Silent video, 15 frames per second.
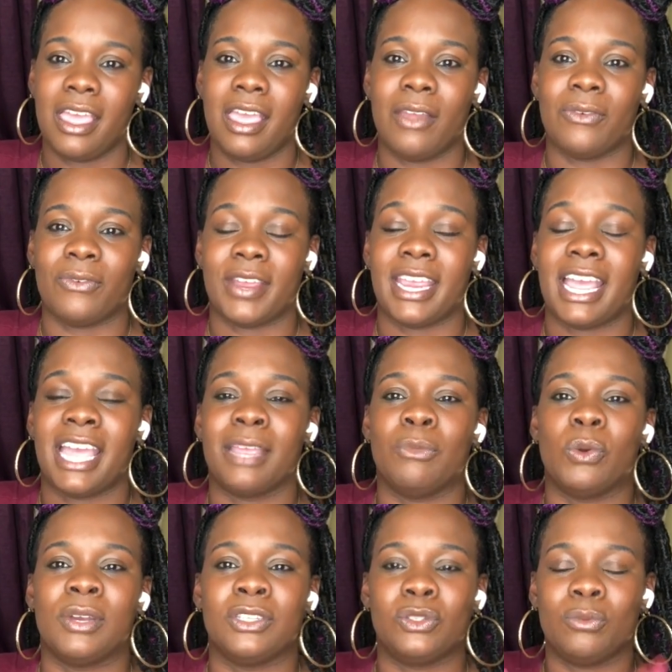right? I am
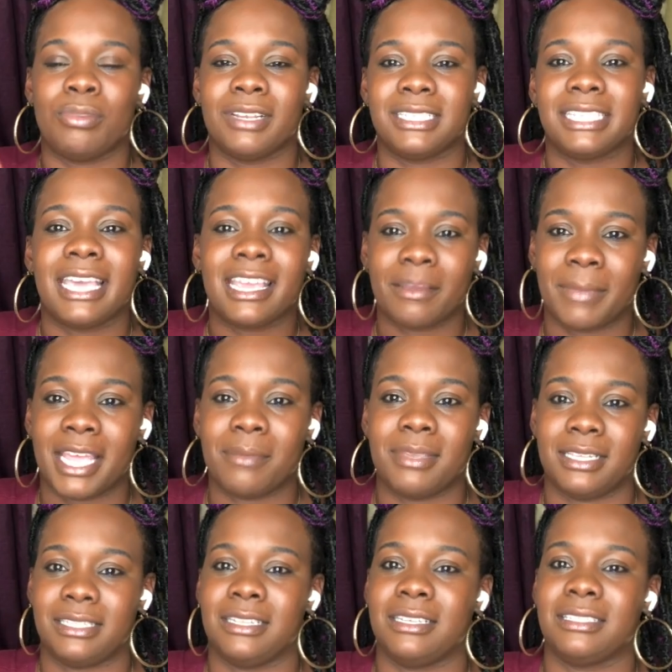going to protect my
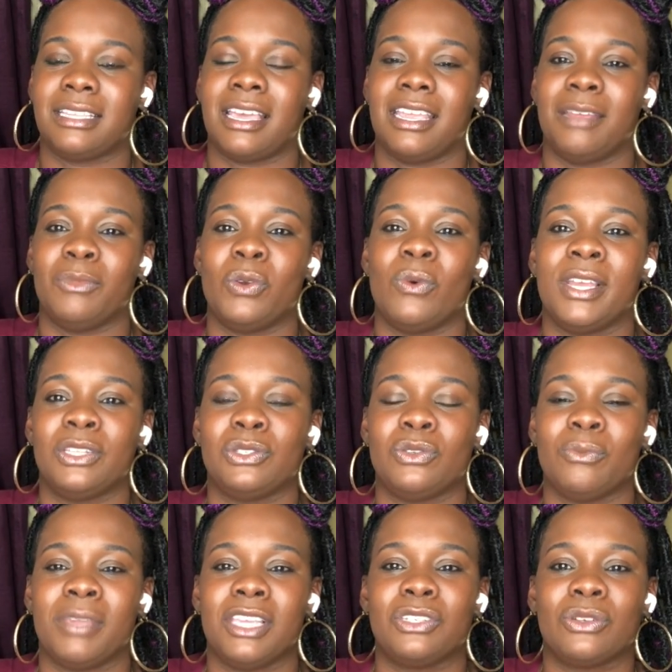business. I am going to
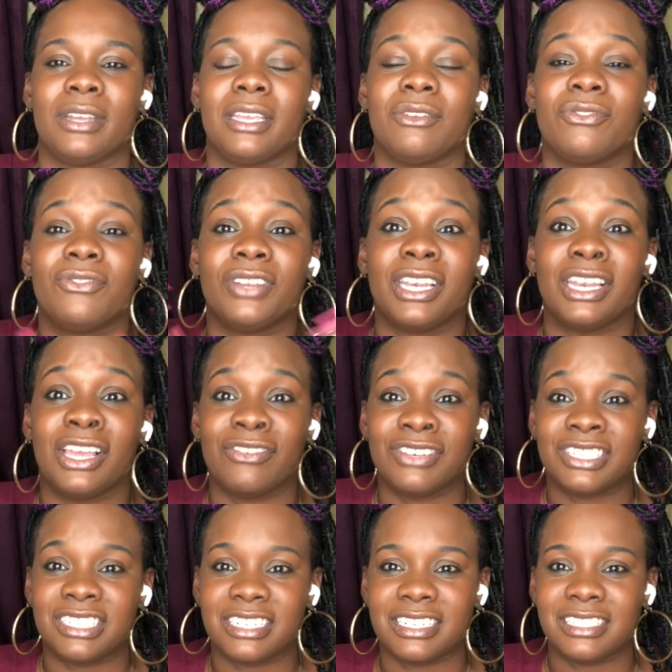make sure it
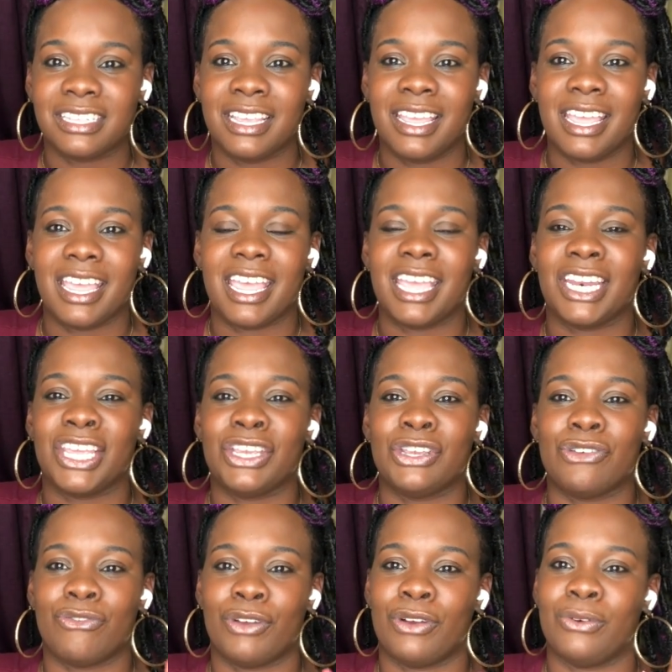flourishes and it
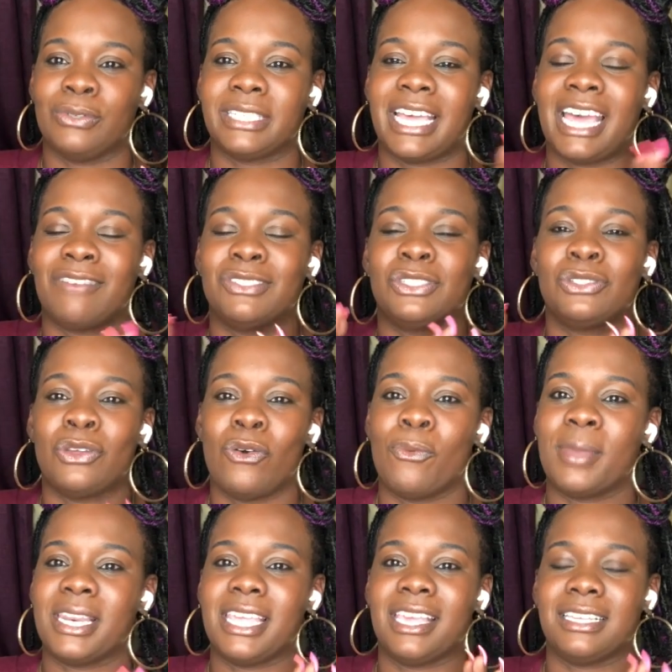grows. I have so
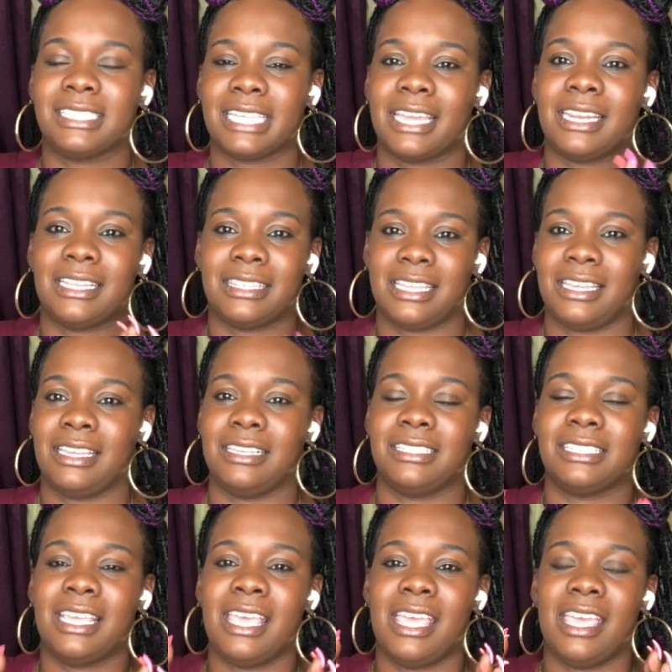many exciting
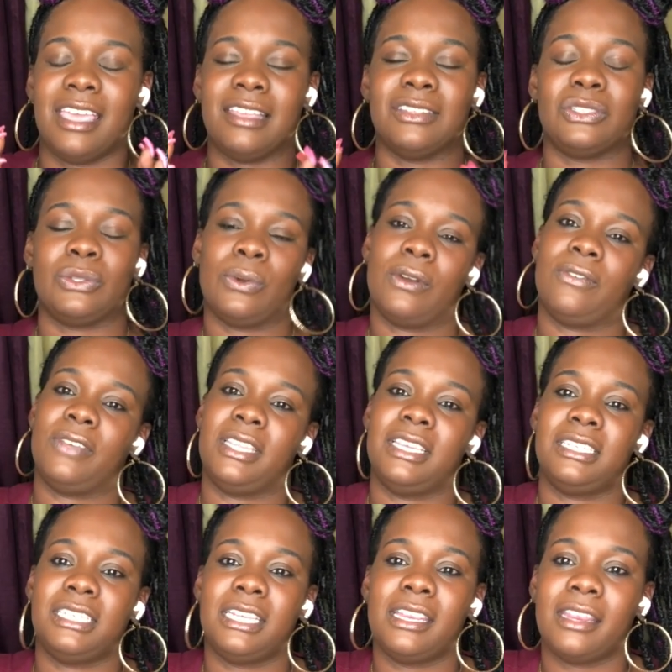things in store for
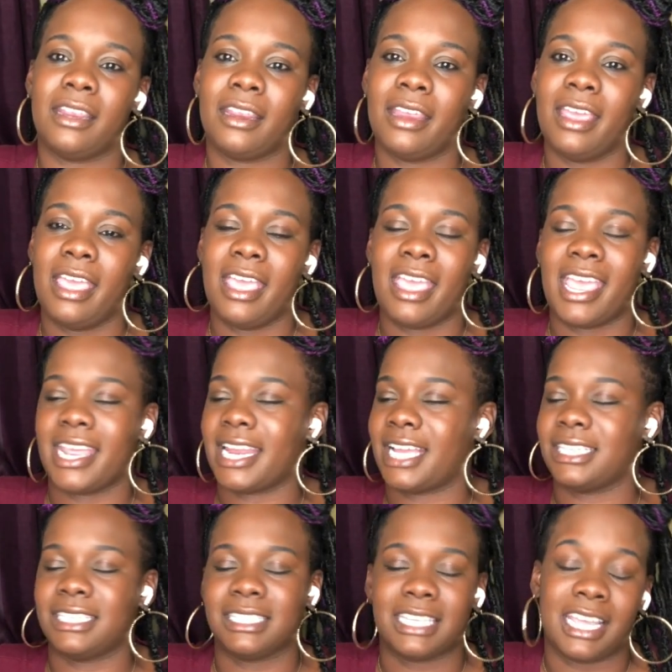this year, and I
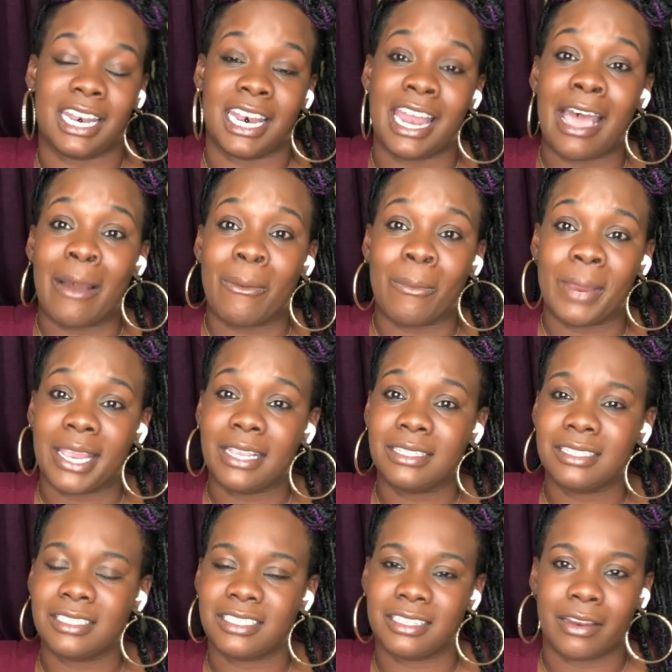just cannot wait
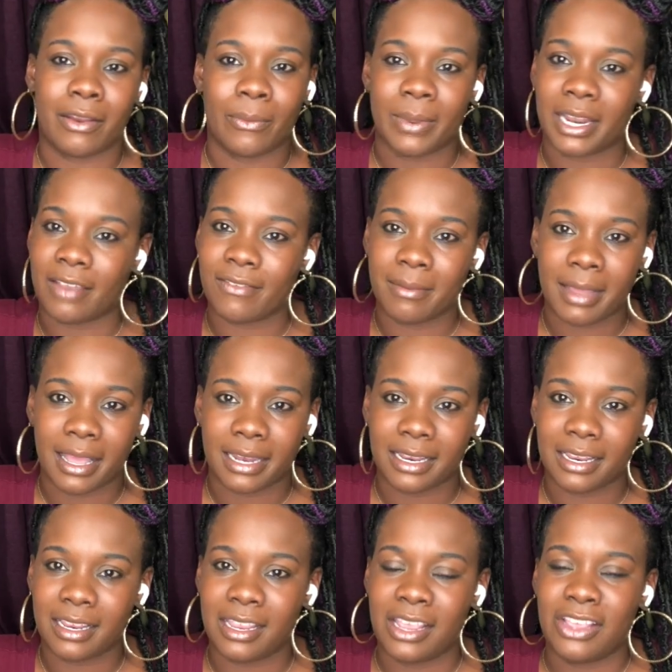to share it with
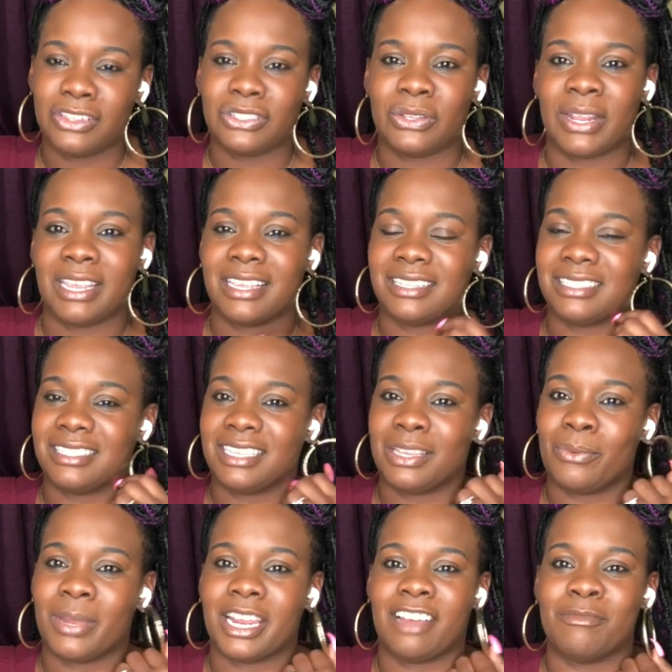everybody so they can see
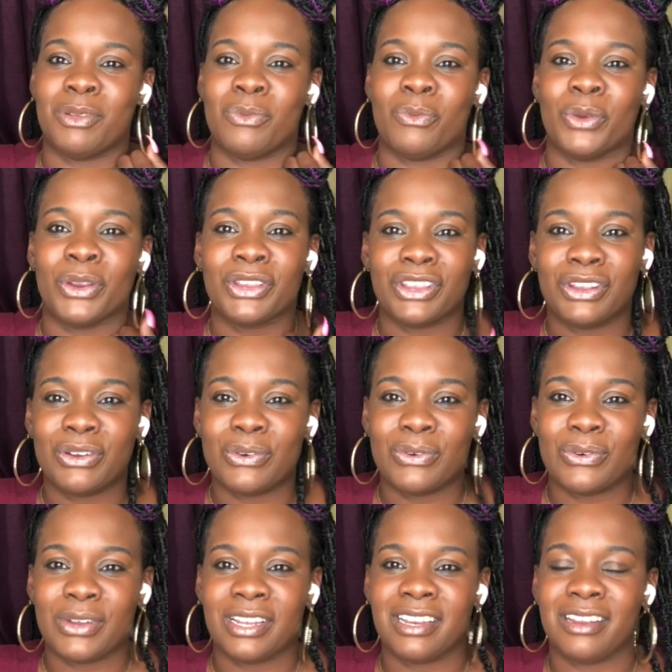what I've been working
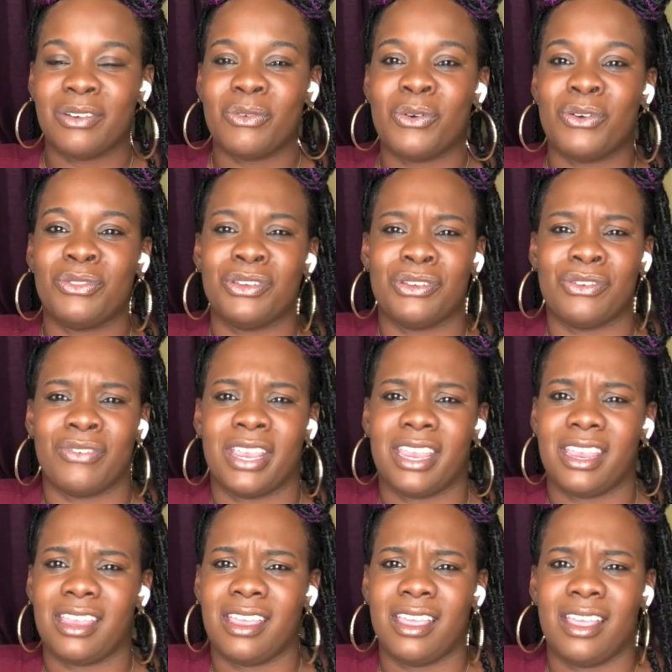on and all the
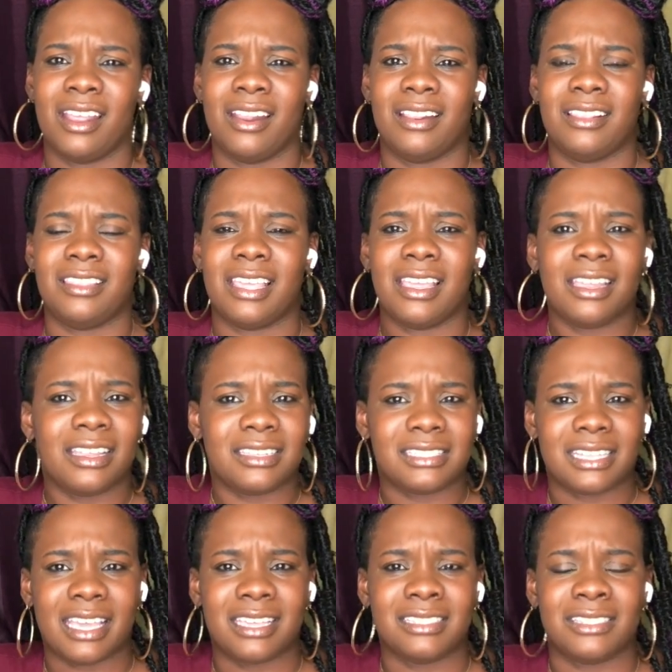great things
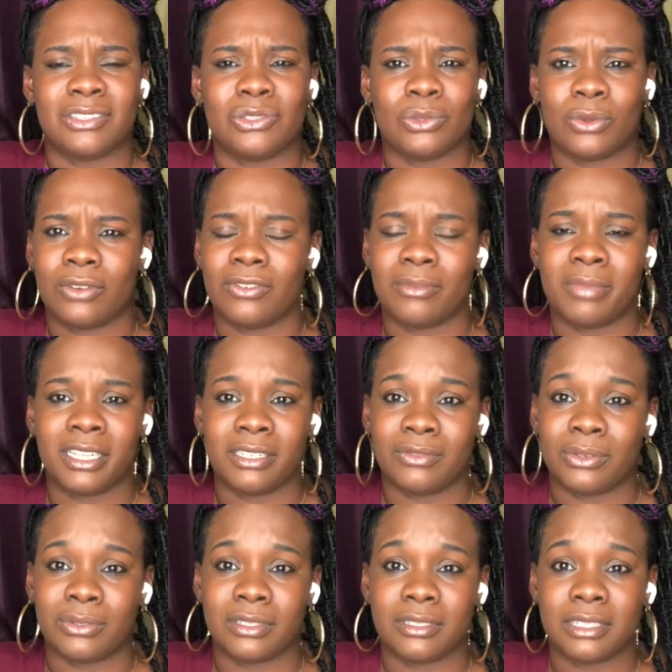that is in store for Bella
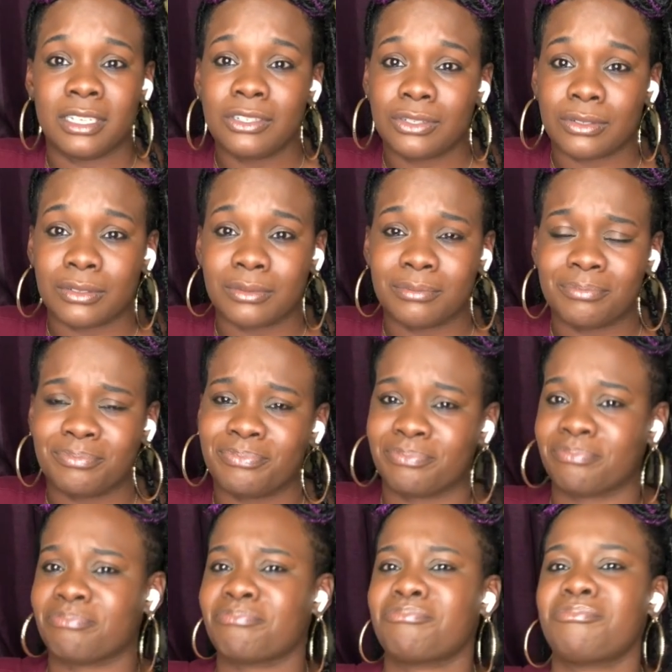Rose Essential.
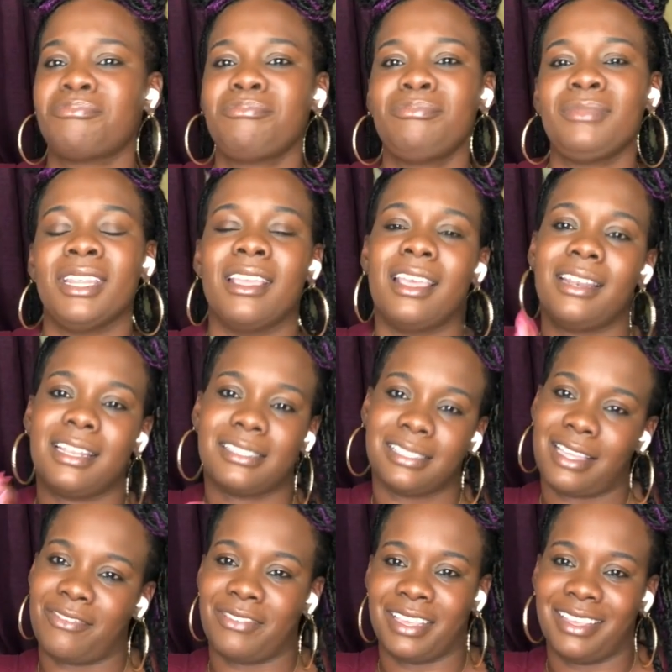And let's
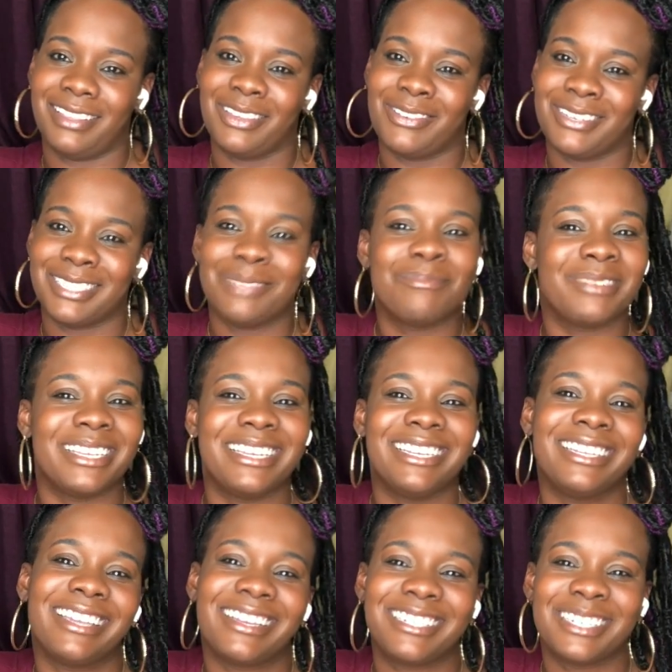not forget the Christian Blake
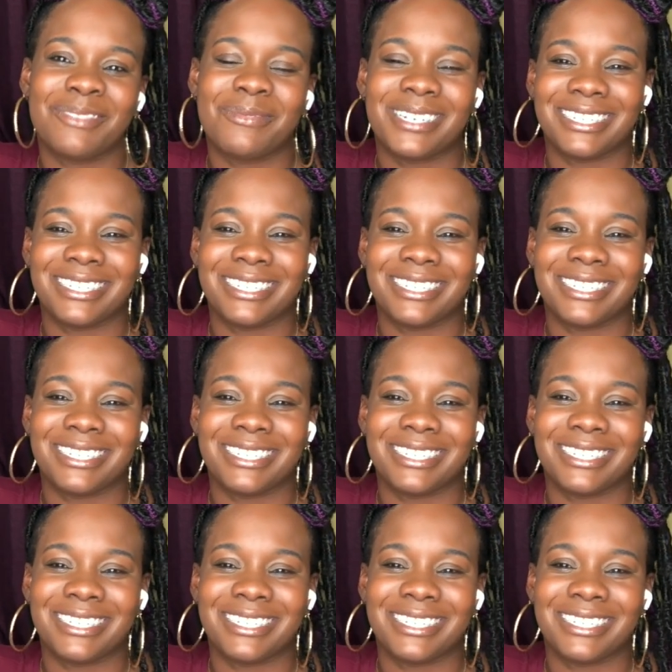collection, which